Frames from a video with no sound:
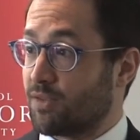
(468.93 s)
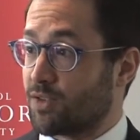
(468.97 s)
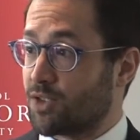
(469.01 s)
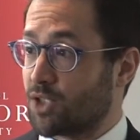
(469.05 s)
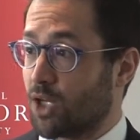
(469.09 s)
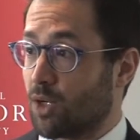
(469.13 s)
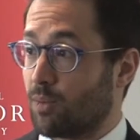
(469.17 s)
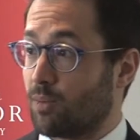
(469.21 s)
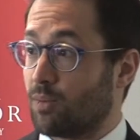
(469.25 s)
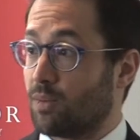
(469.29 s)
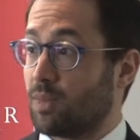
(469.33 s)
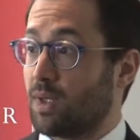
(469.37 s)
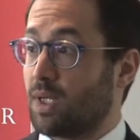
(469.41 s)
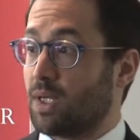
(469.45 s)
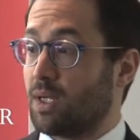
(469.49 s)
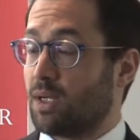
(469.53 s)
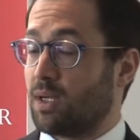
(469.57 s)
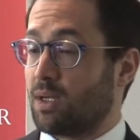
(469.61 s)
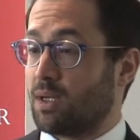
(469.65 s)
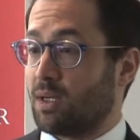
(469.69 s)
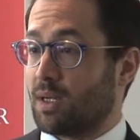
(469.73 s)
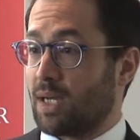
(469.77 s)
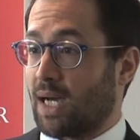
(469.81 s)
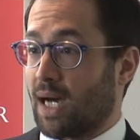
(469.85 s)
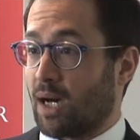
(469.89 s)
some
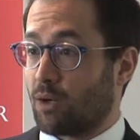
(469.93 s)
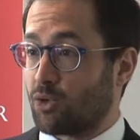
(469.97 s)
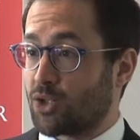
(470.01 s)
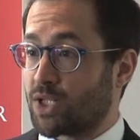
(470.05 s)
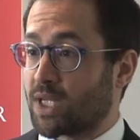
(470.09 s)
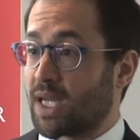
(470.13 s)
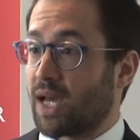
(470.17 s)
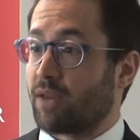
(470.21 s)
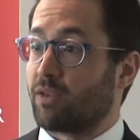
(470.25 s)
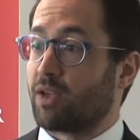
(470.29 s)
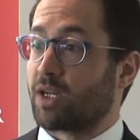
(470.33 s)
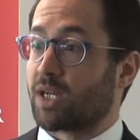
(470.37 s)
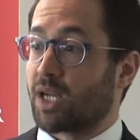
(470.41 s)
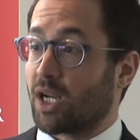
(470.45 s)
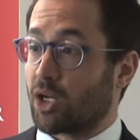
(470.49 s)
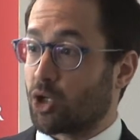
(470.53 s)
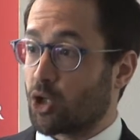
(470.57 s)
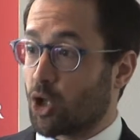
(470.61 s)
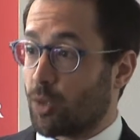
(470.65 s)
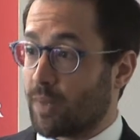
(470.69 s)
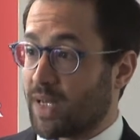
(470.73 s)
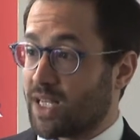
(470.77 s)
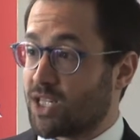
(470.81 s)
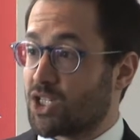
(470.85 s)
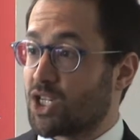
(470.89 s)
outsider can
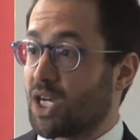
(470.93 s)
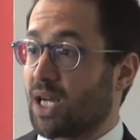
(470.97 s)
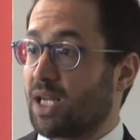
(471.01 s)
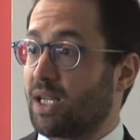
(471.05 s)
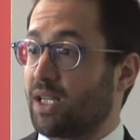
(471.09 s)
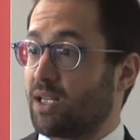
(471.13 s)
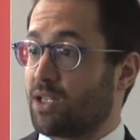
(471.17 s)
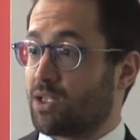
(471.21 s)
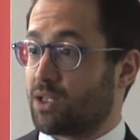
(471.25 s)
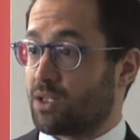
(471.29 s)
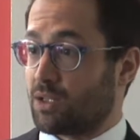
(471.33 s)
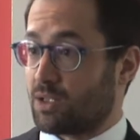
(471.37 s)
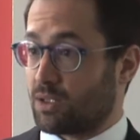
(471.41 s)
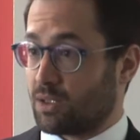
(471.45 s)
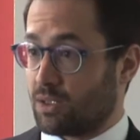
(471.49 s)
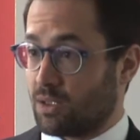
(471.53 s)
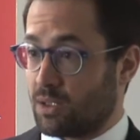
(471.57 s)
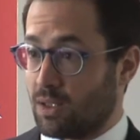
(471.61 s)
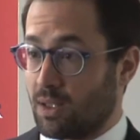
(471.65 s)
come and challenge